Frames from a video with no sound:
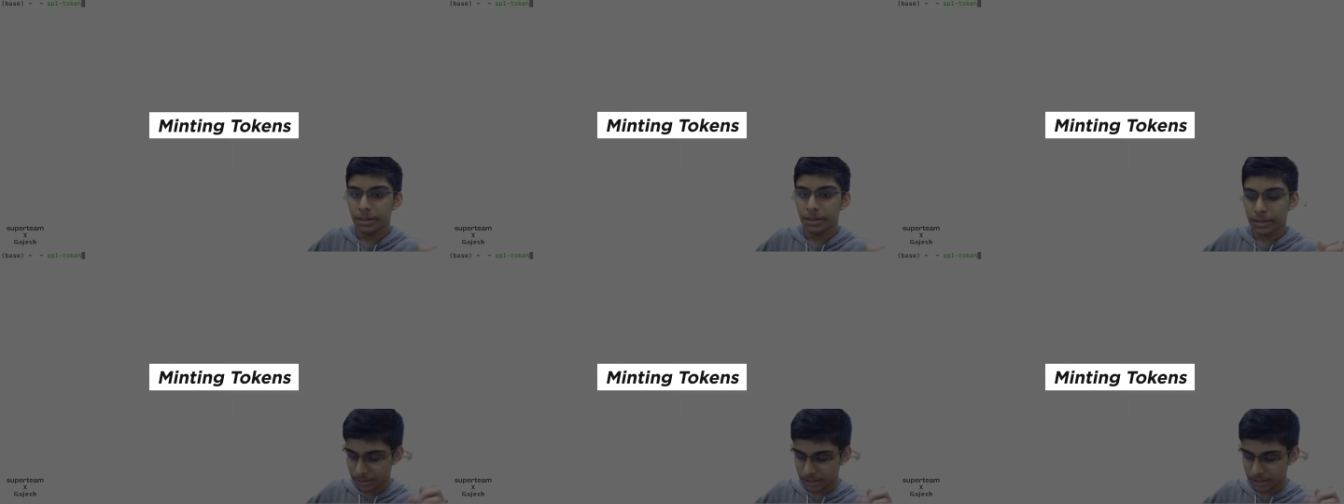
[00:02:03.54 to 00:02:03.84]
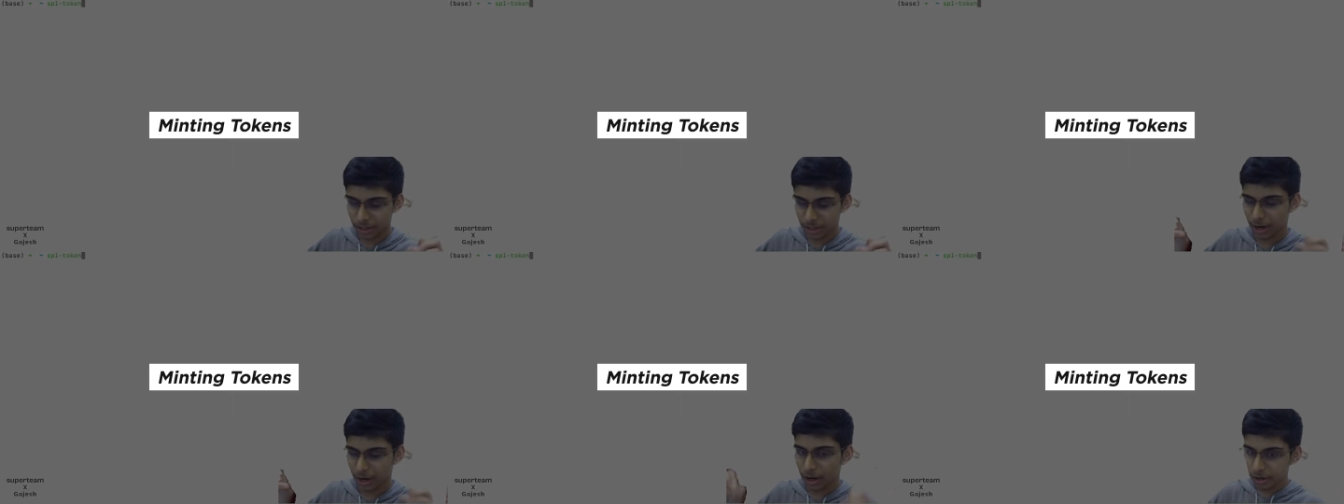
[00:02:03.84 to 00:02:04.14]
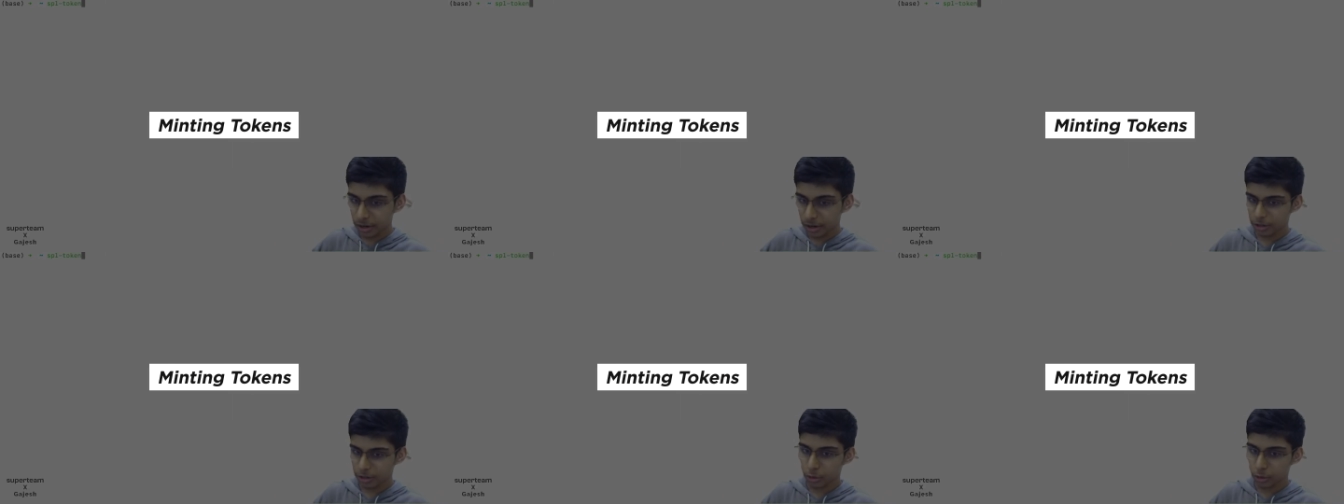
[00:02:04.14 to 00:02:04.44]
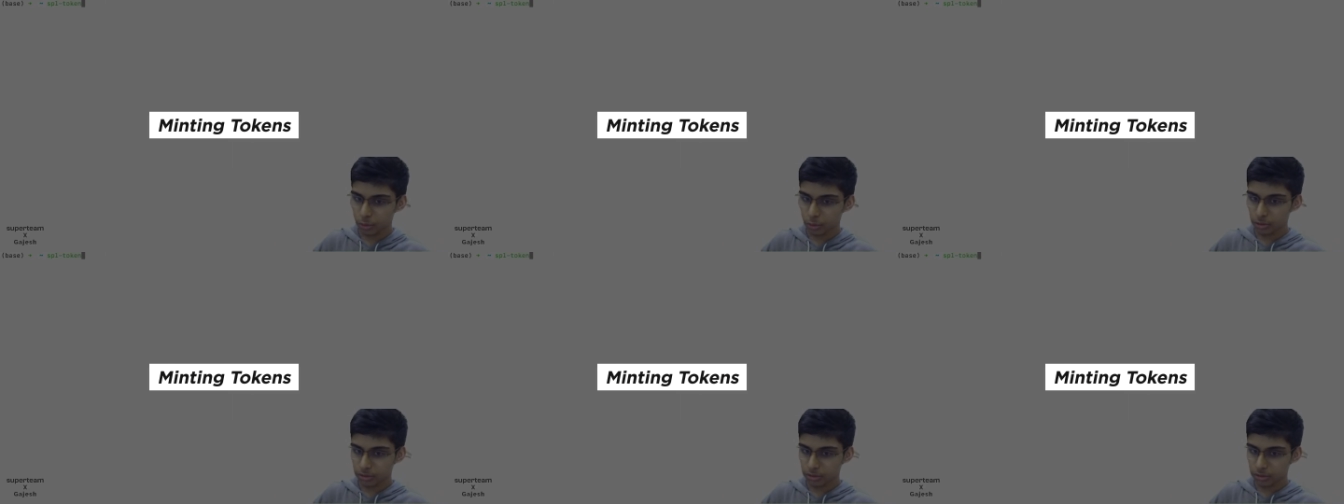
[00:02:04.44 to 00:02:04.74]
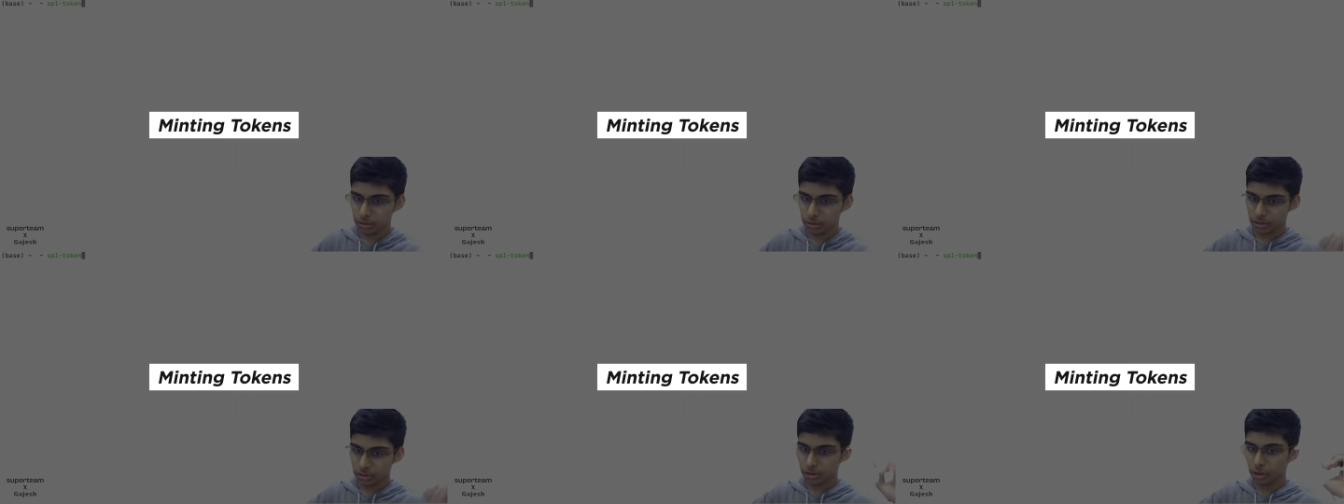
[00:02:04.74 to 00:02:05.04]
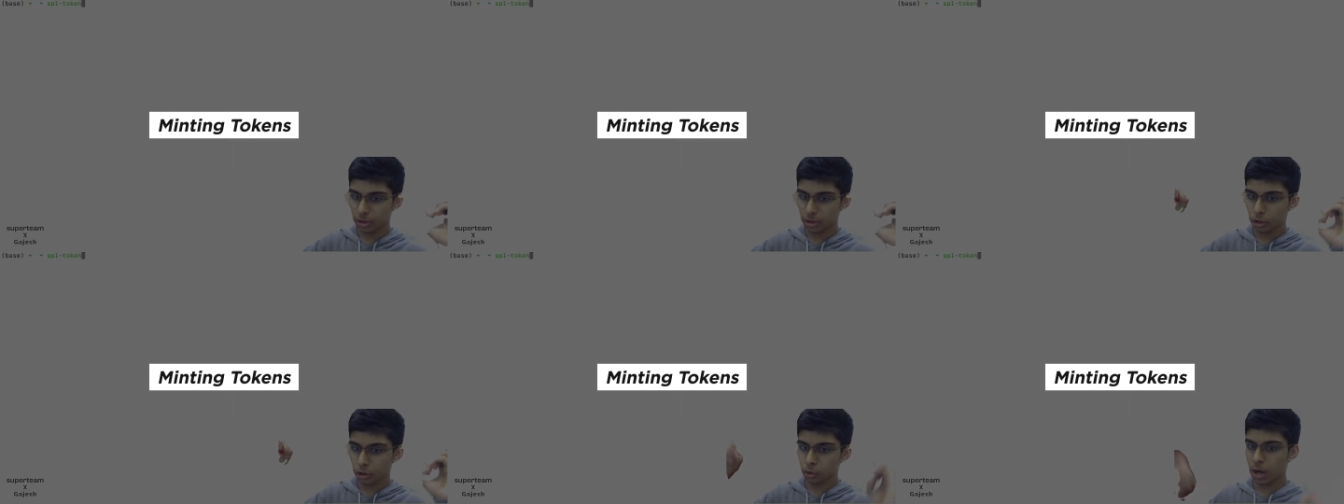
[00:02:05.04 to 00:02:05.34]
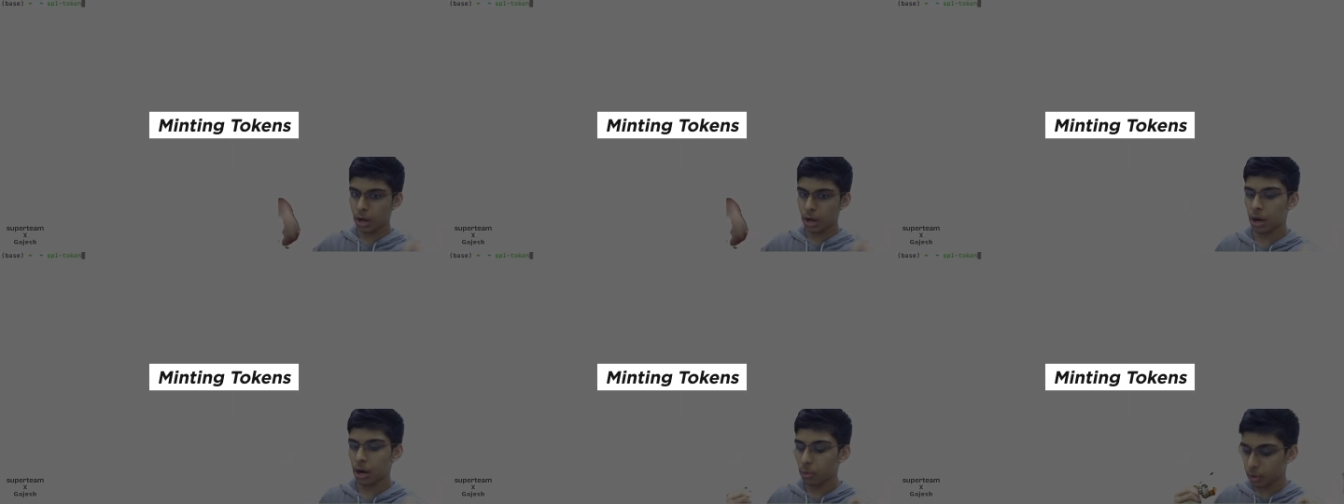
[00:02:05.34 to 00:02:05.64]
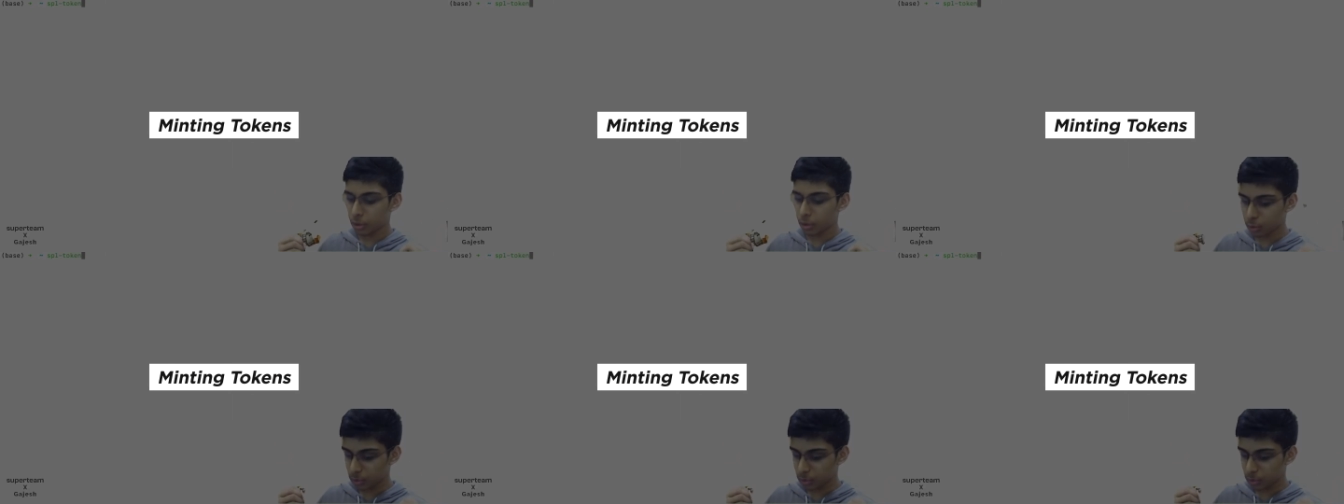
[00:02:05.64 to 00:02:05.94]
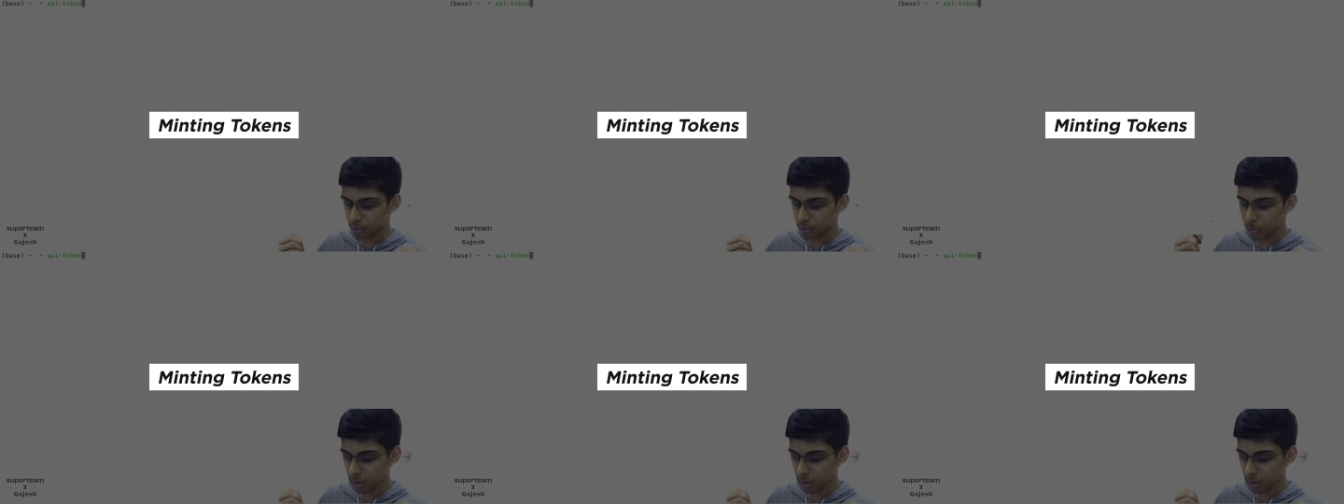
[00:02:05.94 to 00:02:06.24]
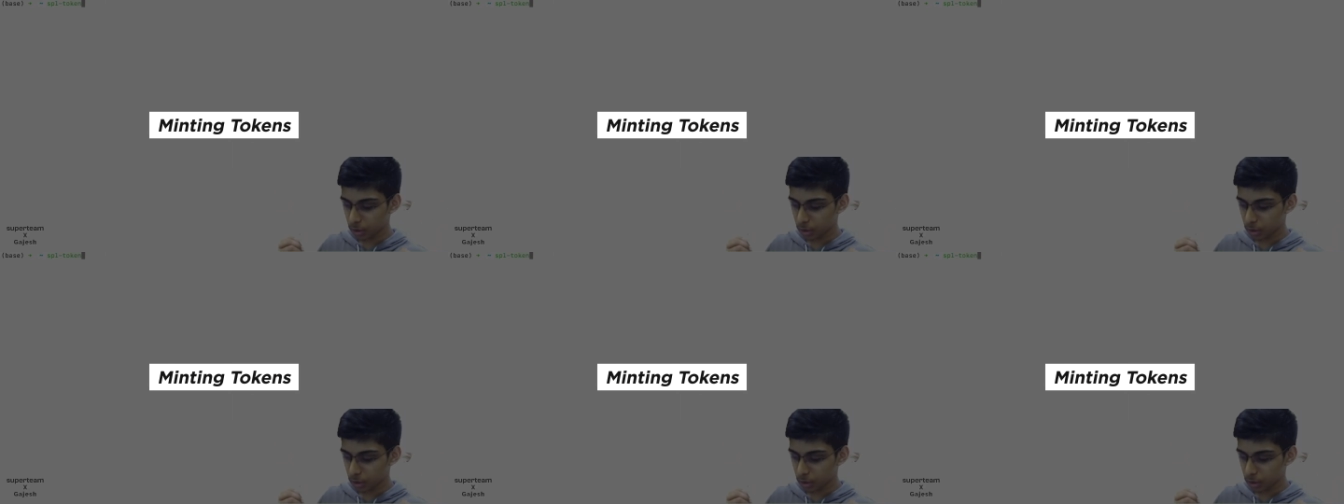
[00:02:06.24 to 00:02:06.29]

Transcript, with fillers: 100 tokens to our token wallet.